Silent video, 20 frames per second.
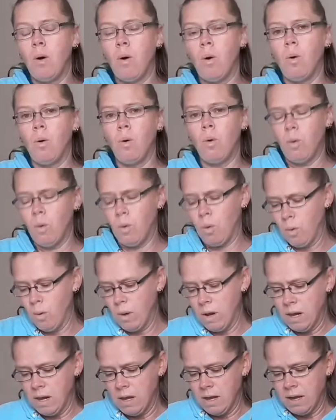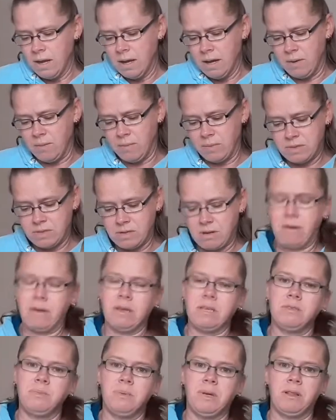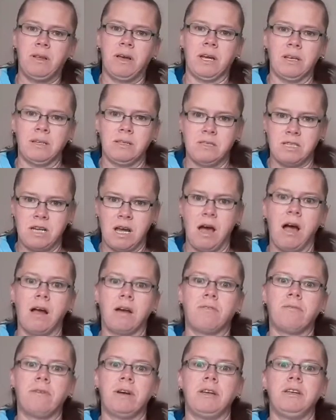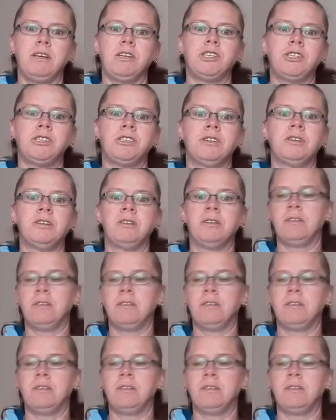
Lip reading: or it was going to be like a dark reddish